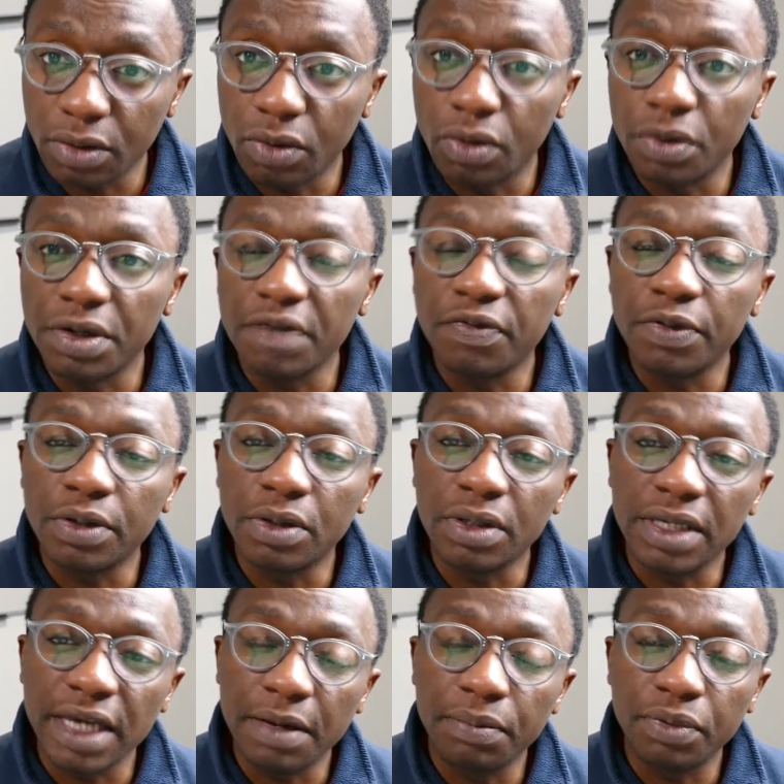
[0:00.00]
or if you
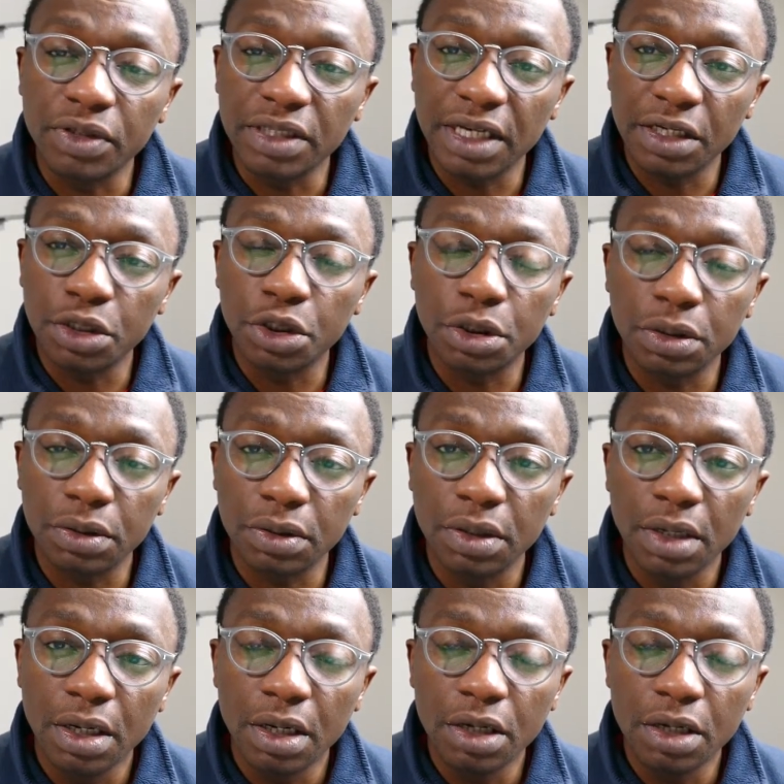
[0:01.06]
could get potential,